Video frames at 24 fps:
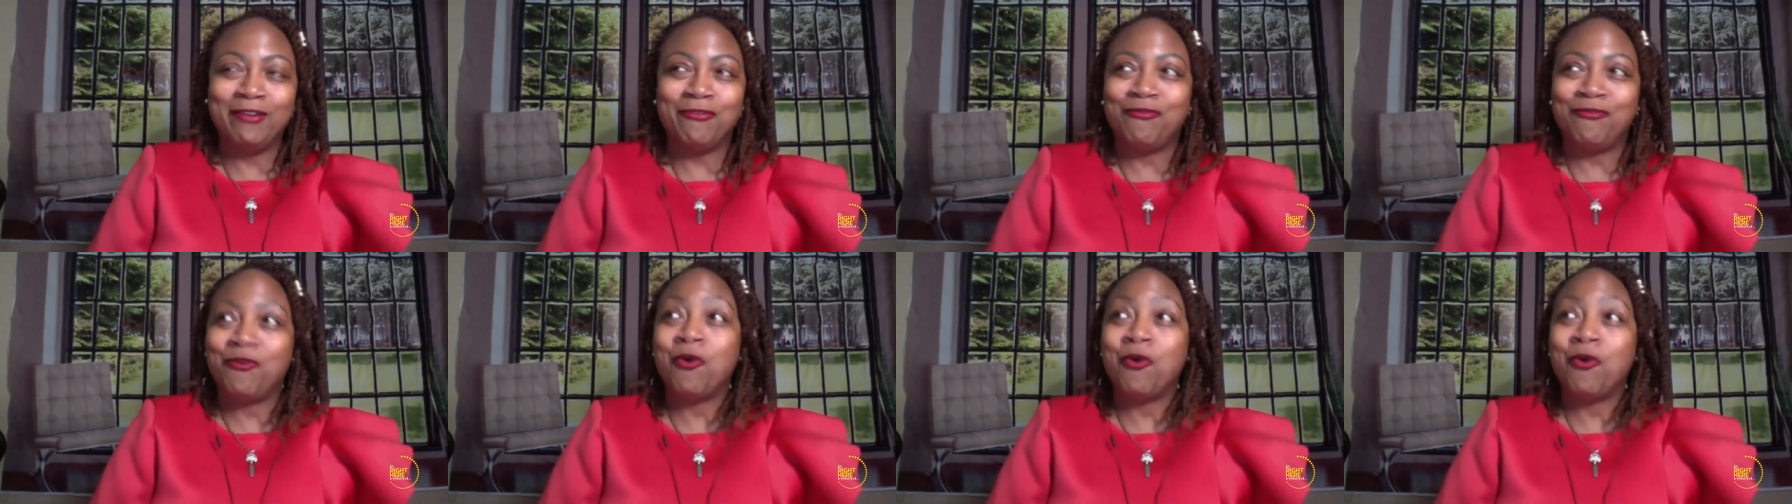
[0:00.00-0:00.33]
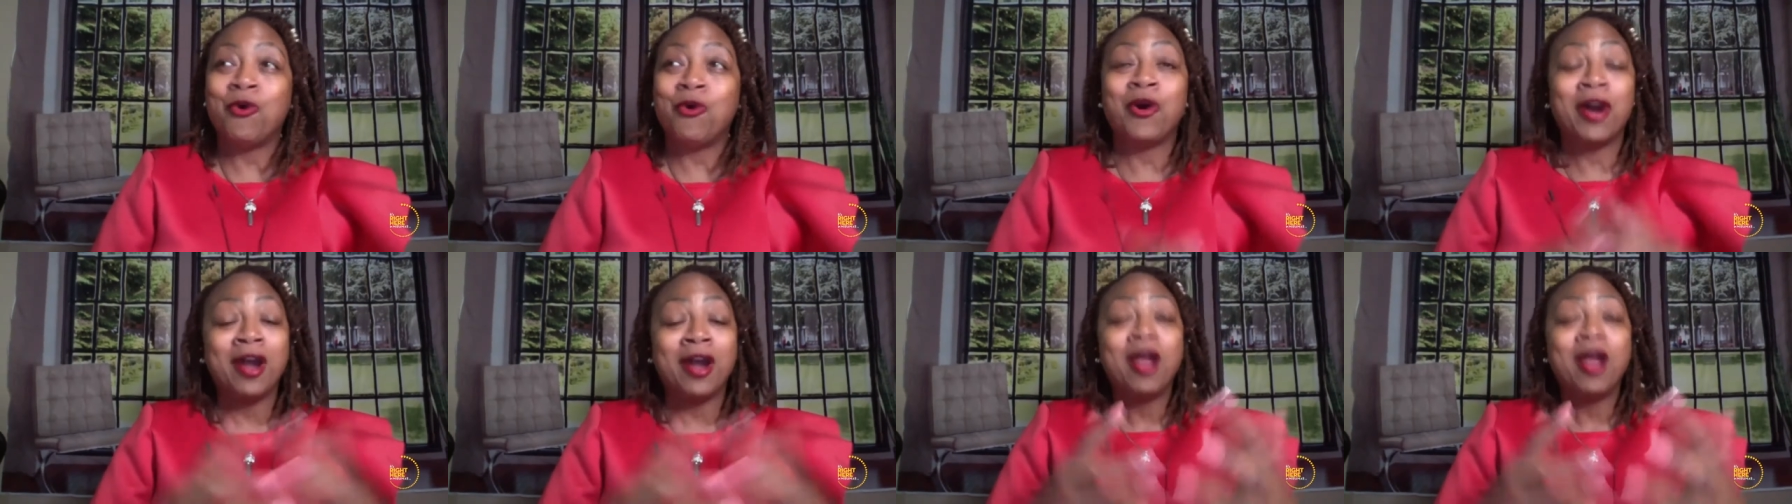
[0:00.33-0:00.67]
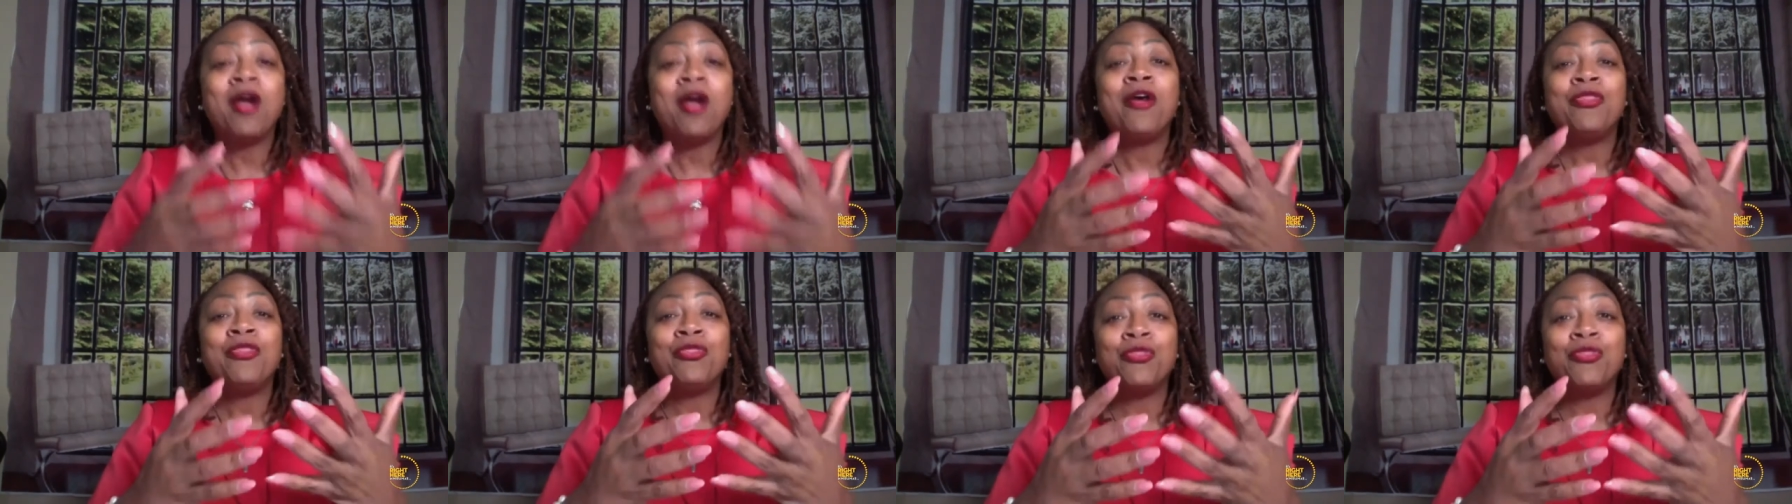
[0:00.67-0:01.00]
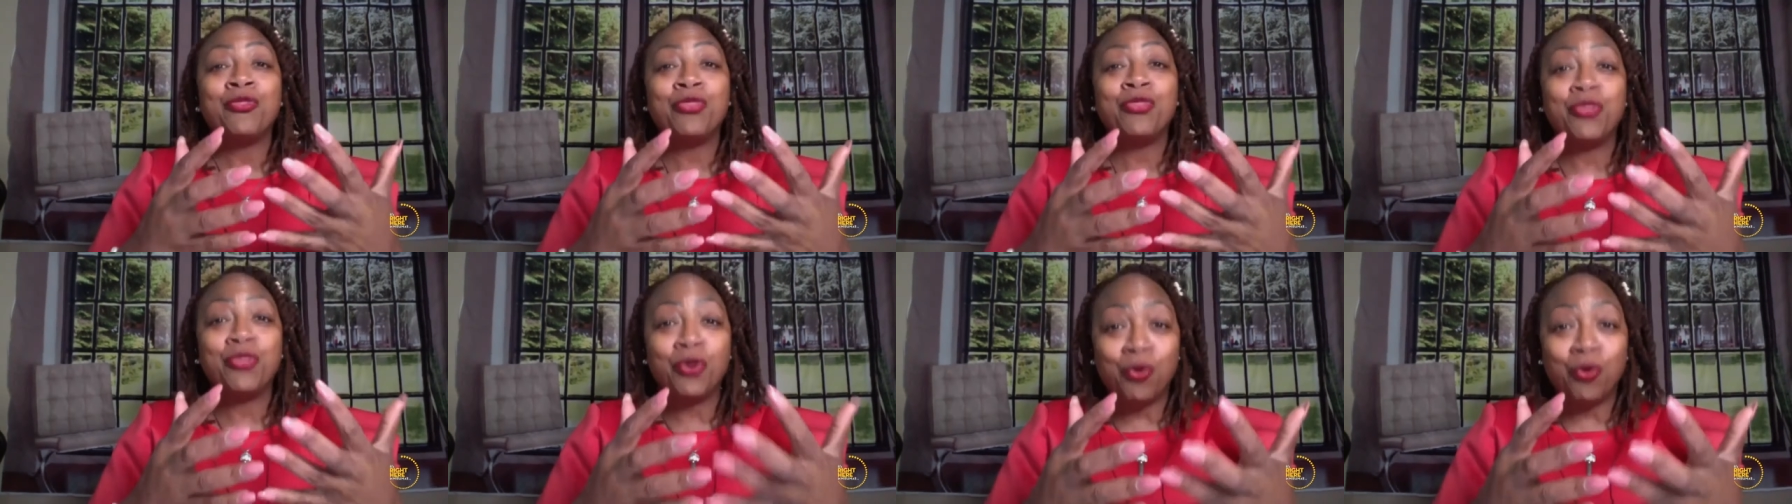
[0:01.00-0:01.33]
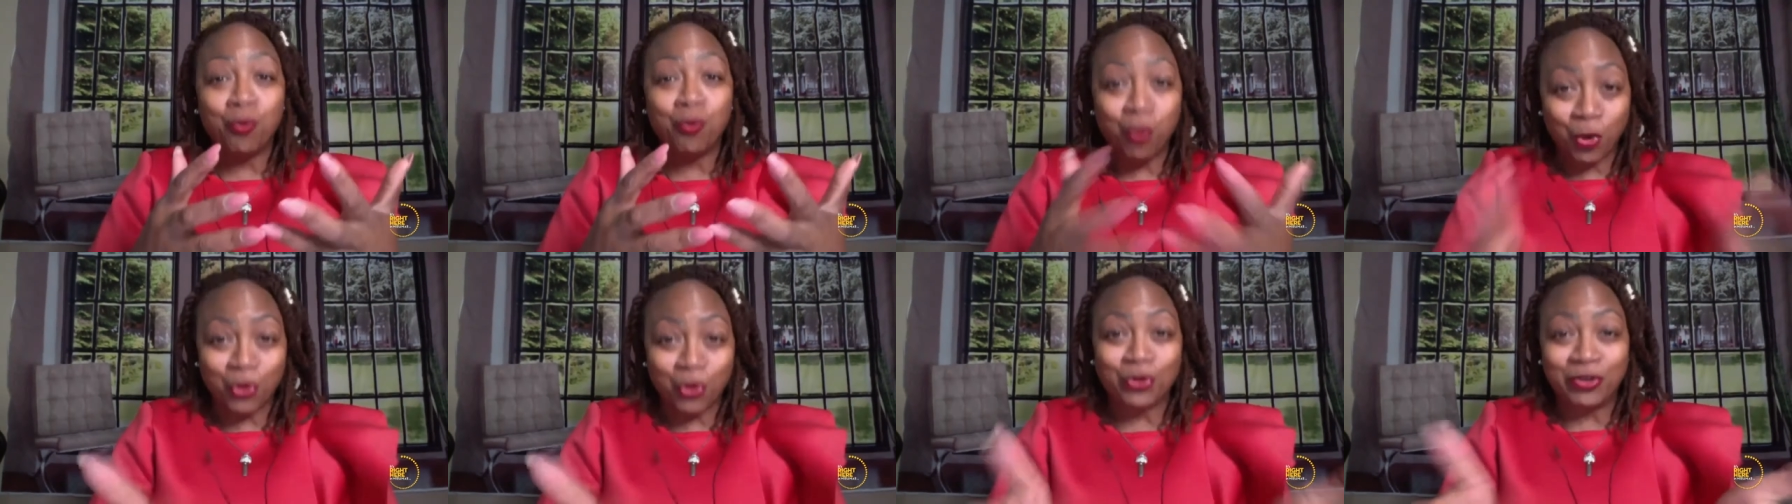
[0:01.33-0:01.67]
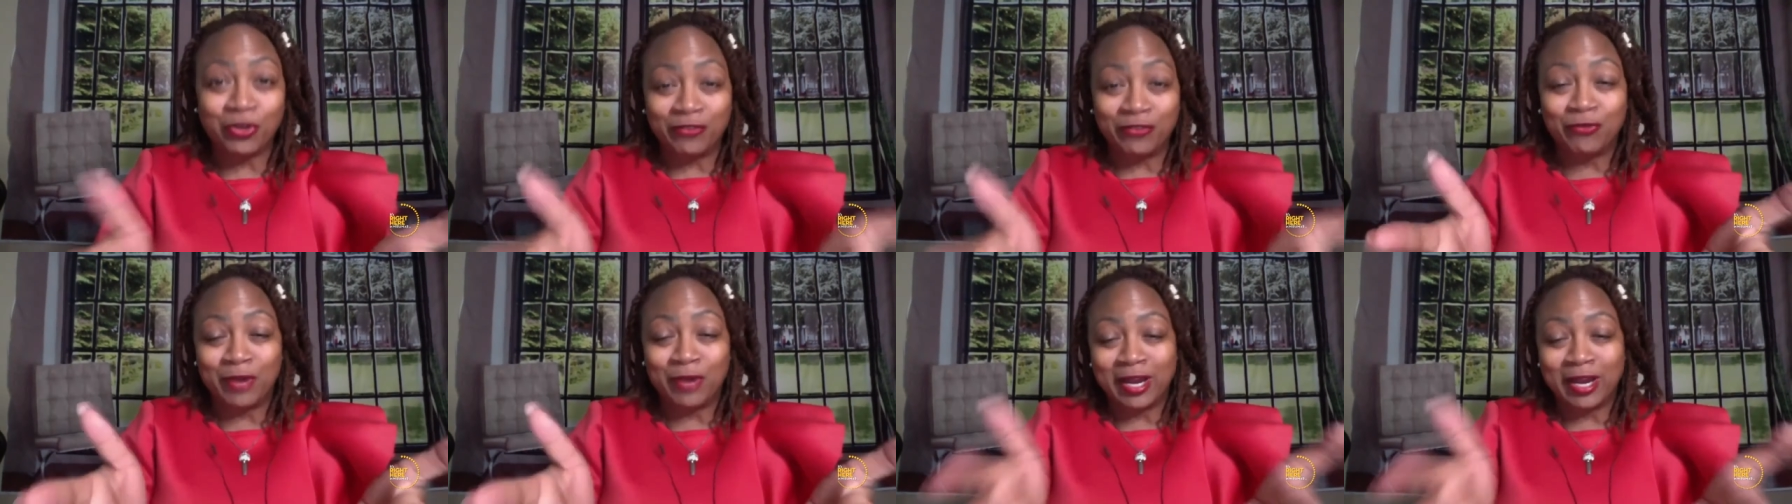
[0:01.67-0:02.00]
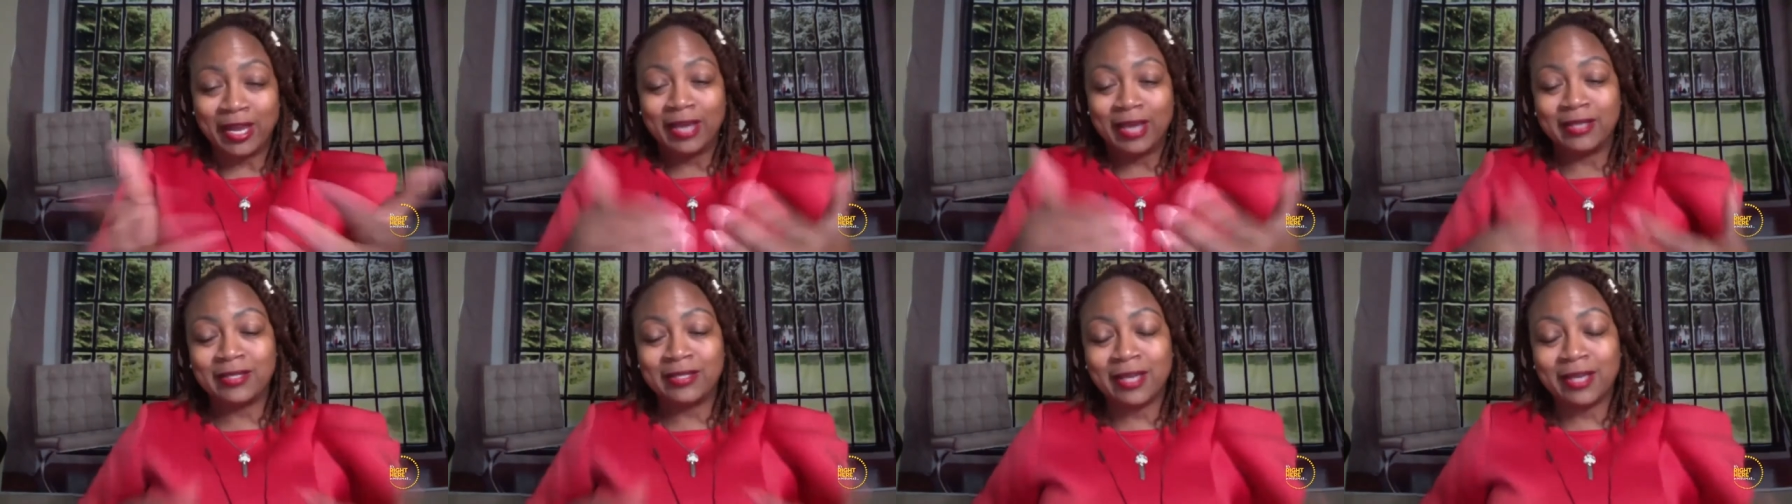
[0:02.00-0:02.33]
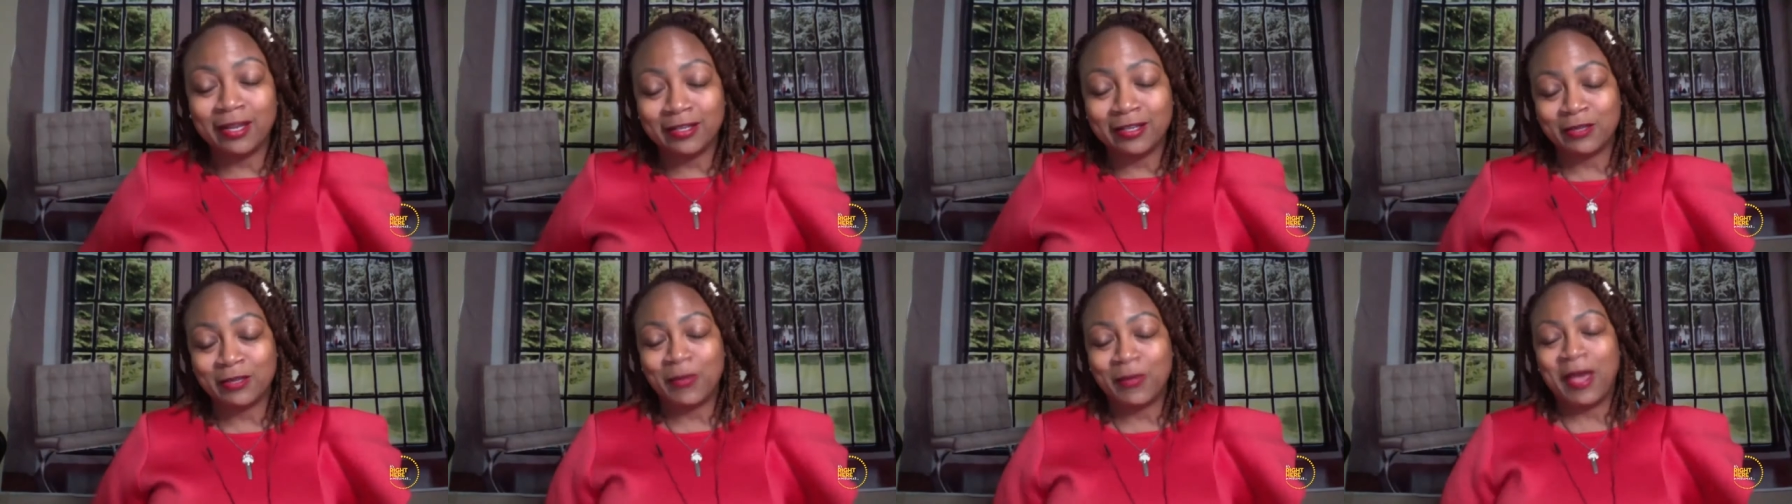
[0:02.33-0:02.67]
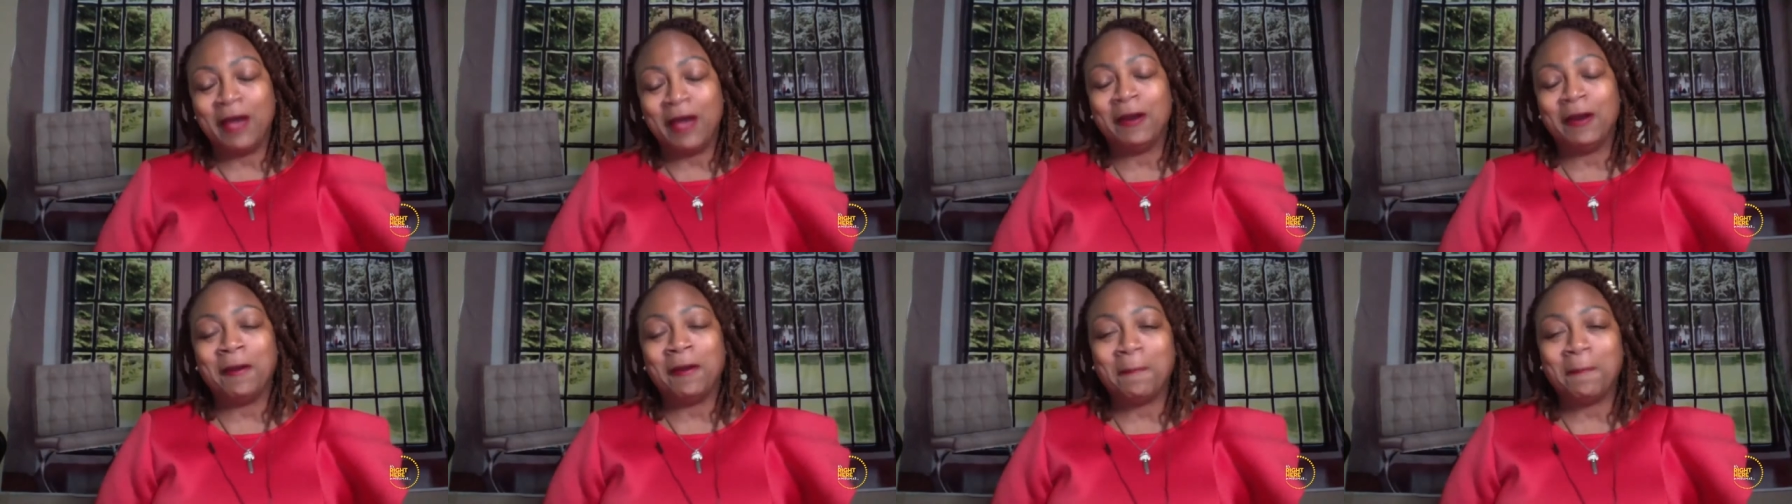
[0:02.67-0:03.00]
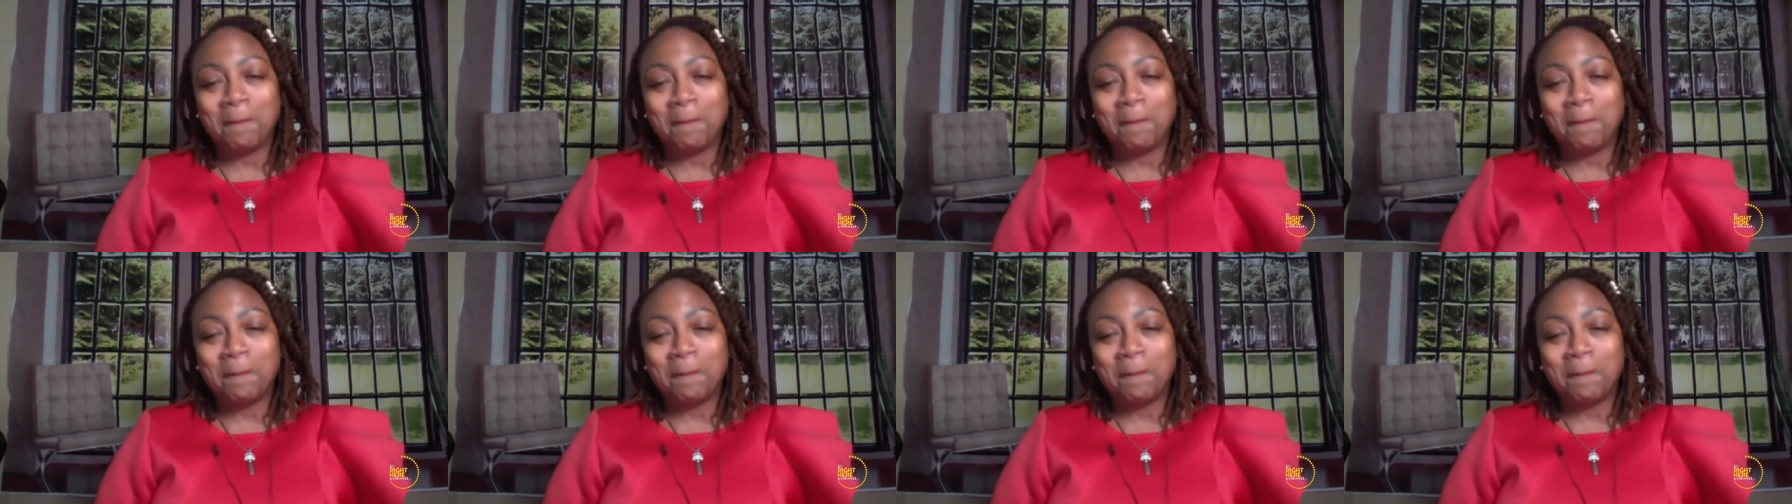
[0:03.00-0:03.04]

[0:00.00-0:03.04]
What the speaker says: for the world of reggae. Tell us about it.